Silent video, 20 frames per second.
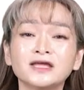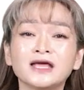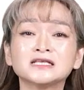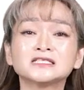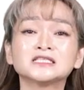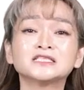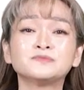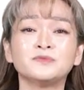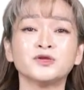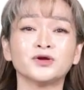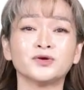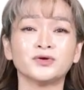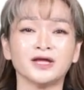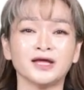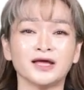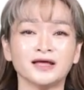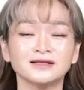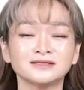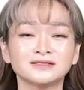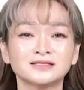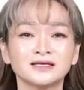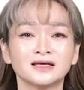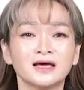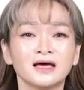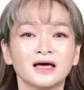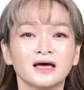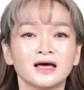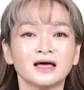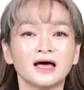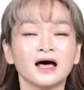experience
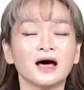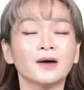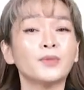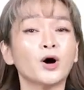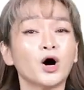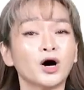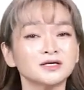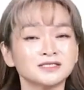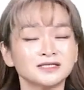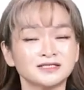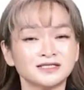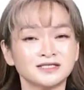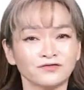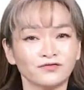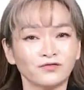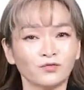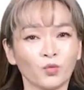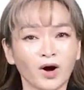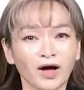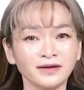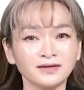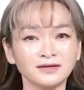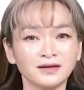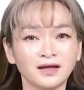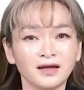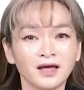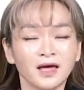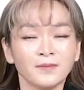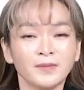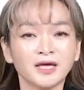a positive one,
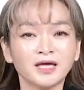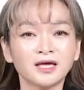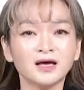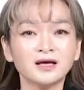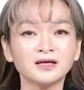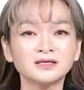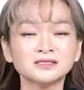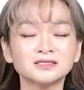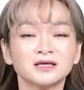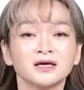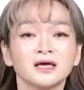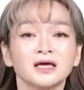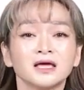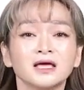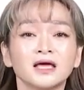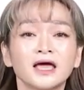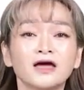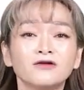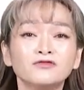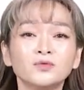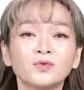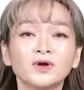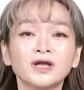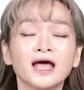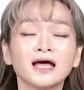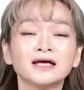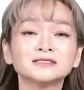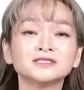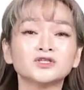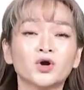because everyone
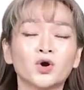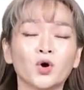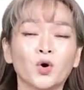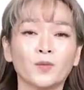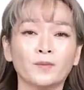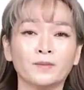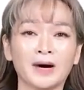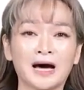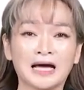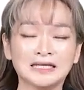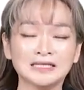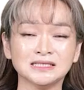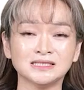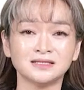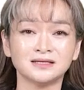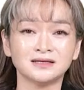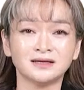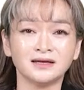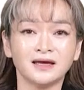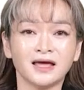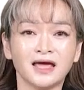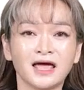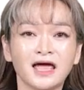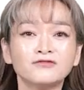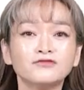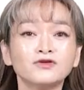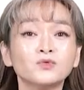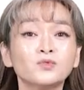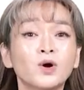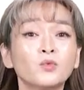has their own mind.
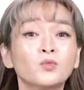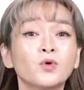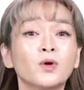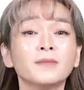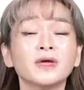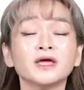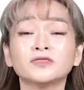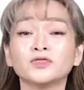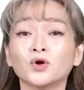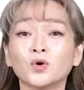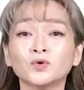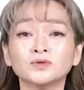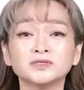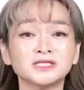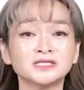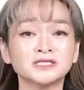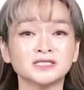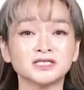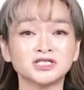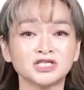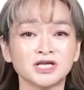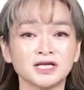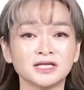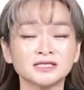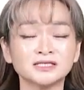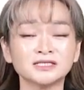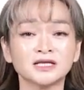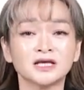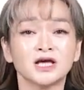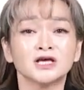Everyone will make their own decisions.